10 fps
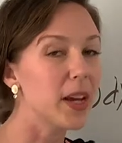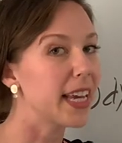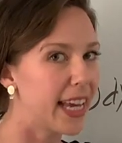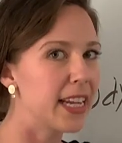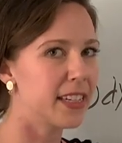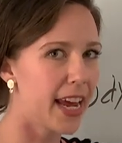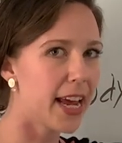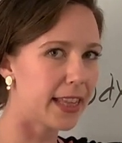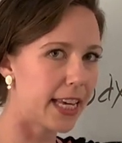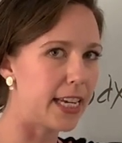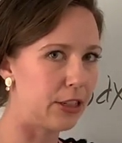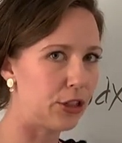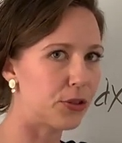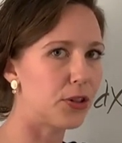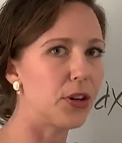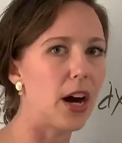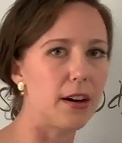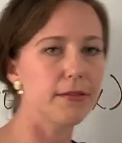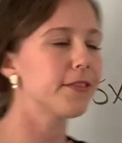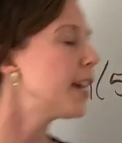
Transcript: we can take the integral of.